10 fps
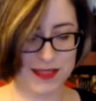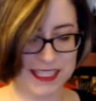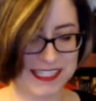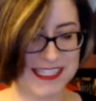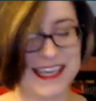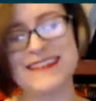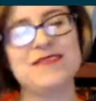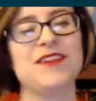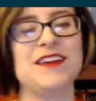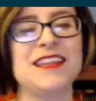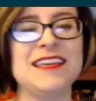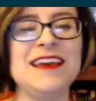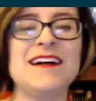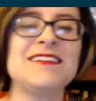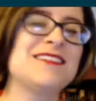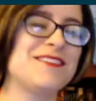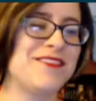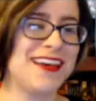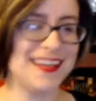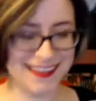with a skin for the young
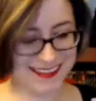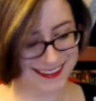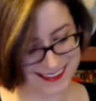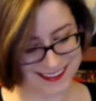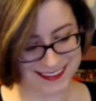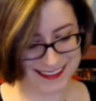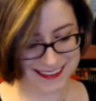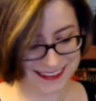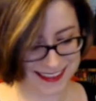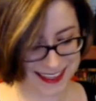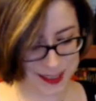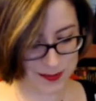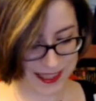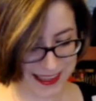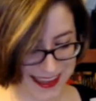Sven. I'll get to play